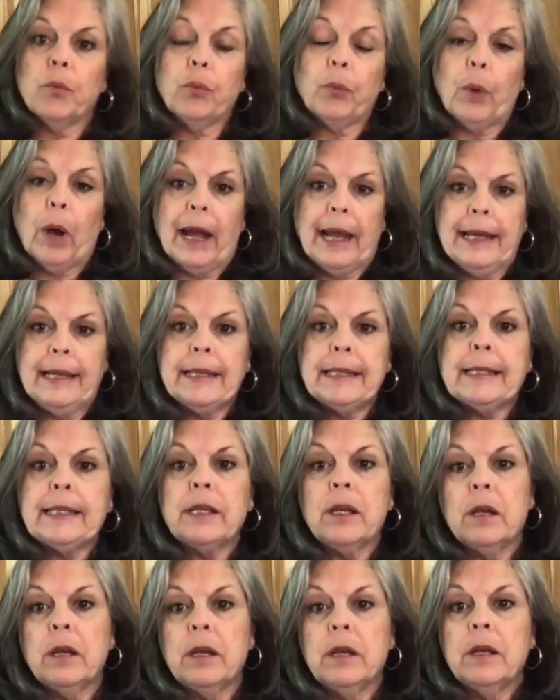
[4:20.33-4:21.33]

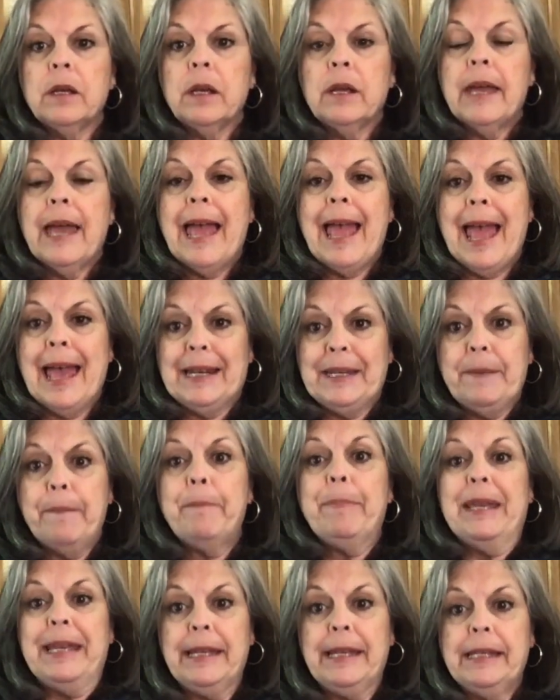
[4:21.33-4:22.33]
rice and
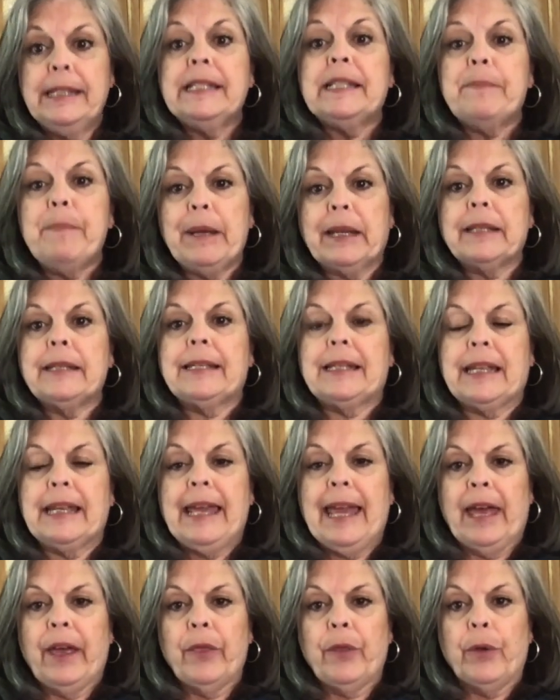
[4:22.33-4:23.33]
beans mixed
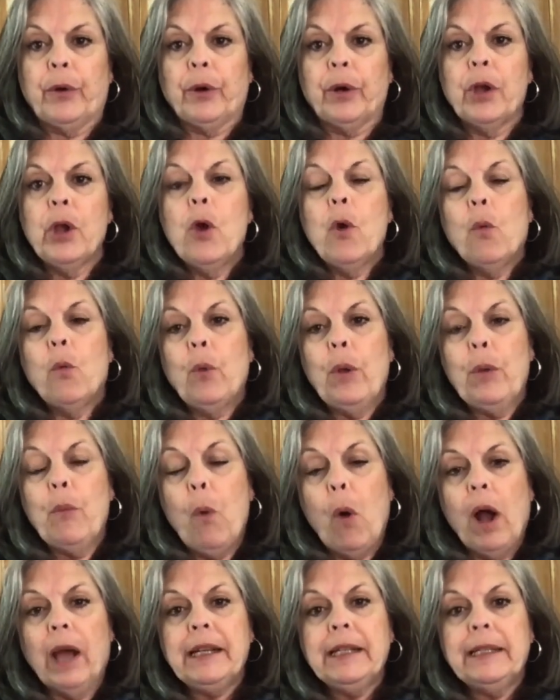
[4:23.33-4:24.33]
together, we
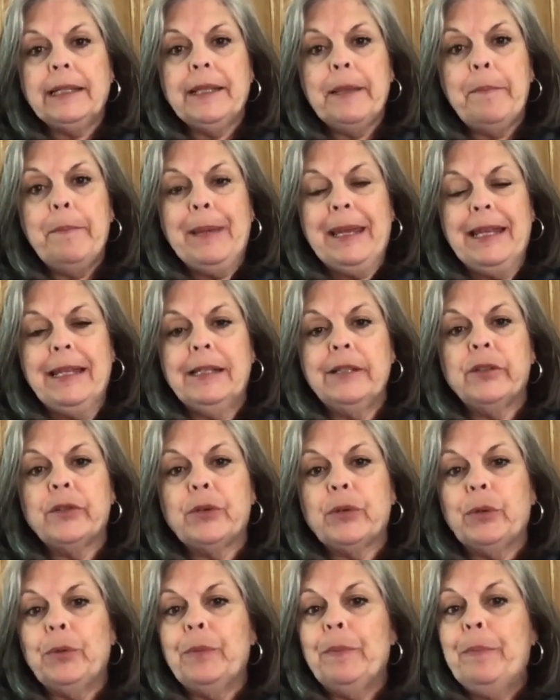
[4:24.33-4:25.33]
wanted the beans
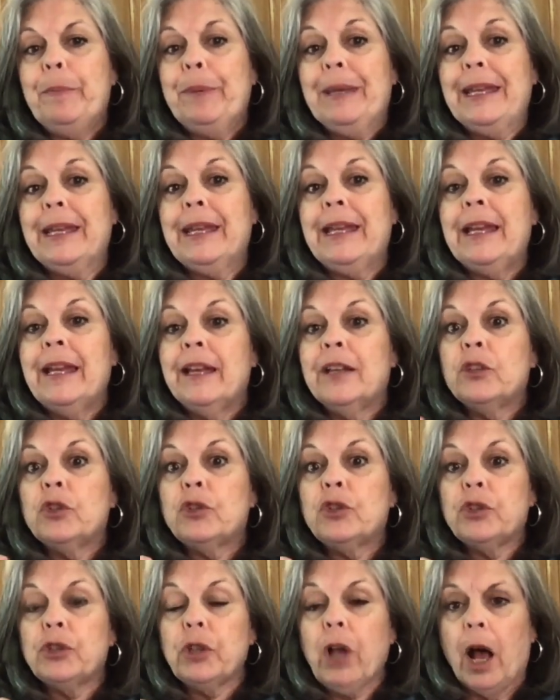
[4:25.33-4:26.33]
to be
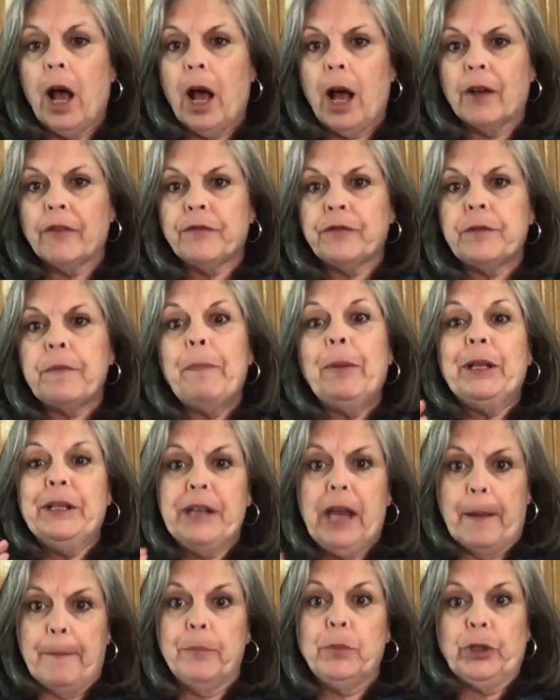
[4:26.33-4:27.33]
soft but
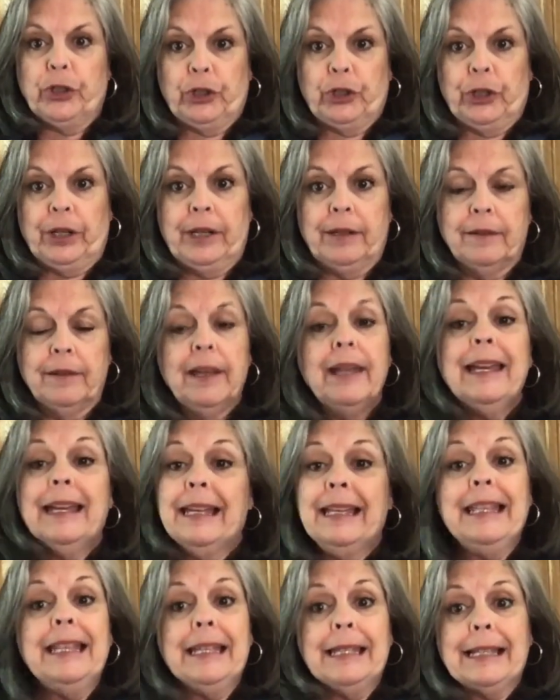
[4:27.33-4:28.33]
not mushy.
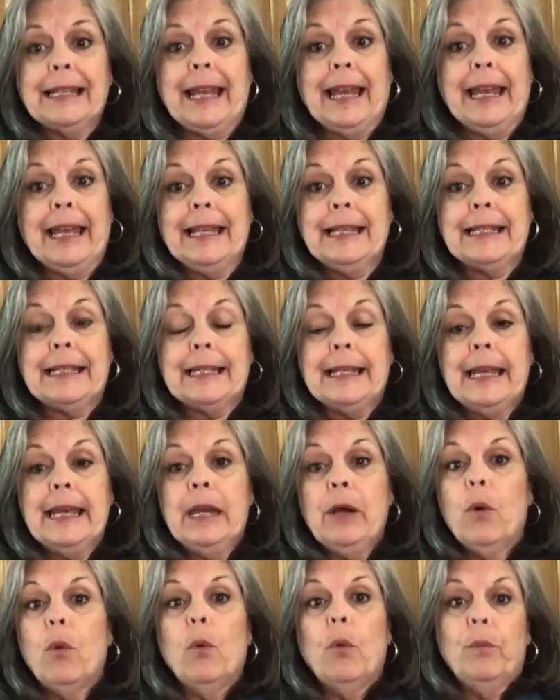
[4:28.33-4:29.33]
In this case,
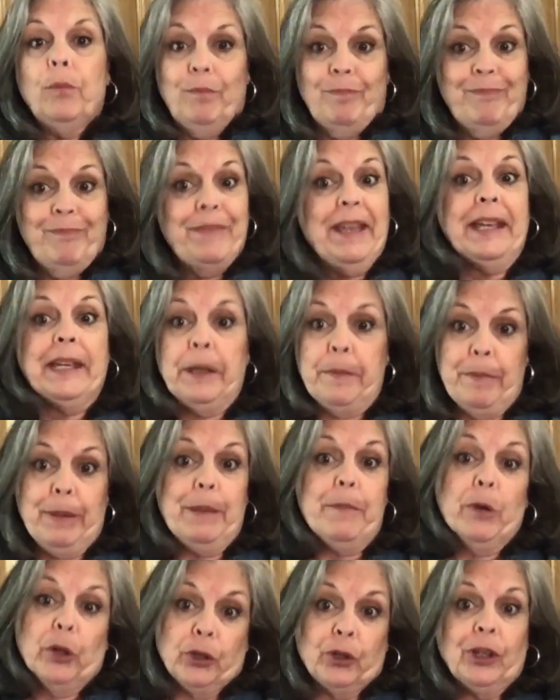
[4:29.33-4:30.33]
they can be
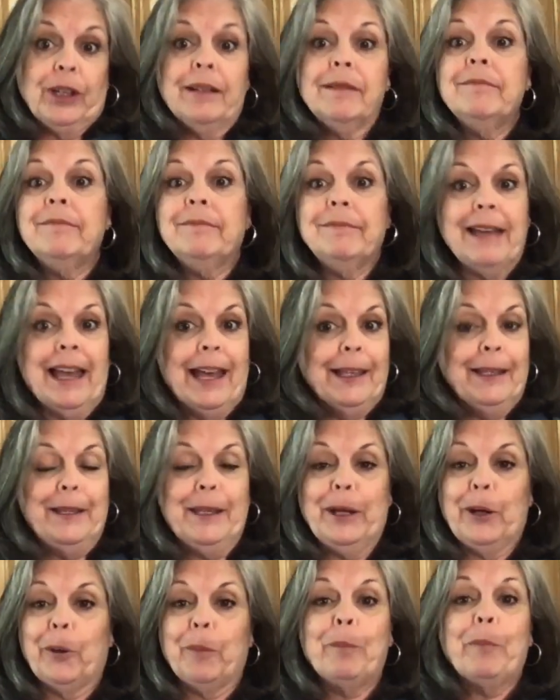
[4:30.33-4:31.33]
mushy and
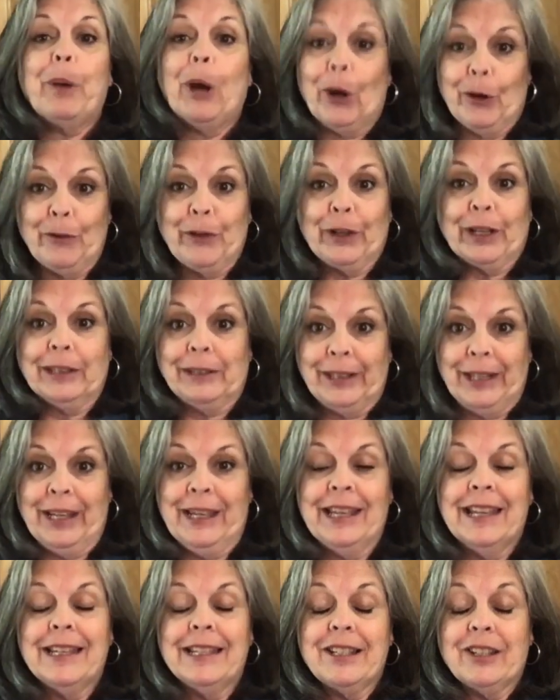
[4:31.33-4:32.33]
they're perfectly
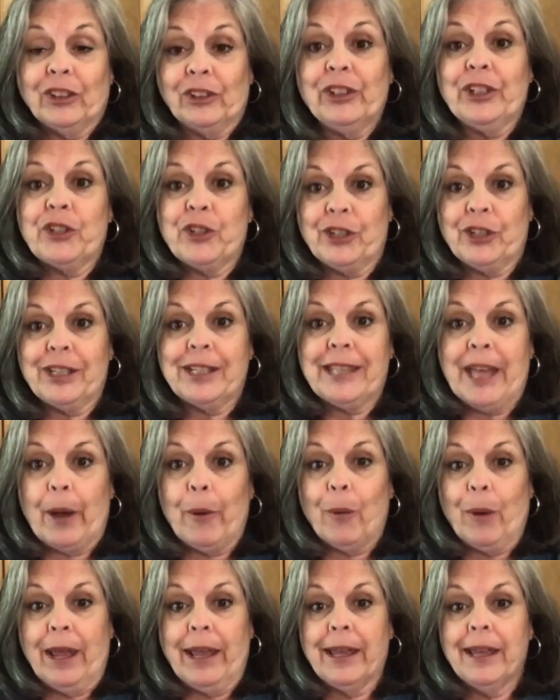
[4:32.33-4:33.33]
delicious that
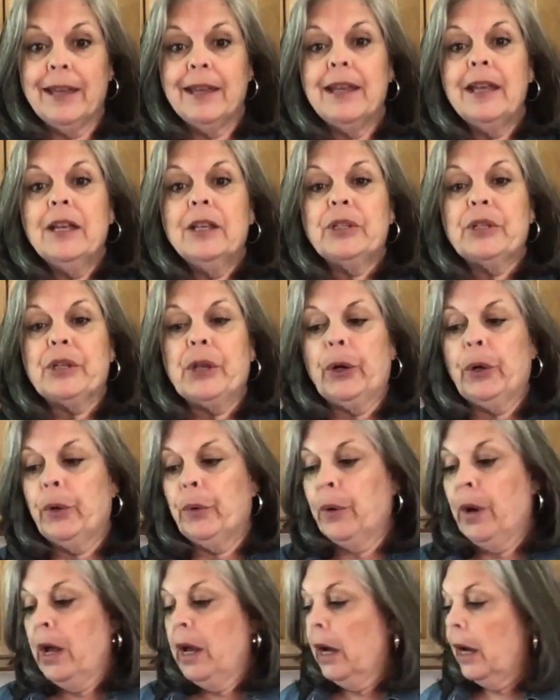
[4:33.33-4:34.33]
way. So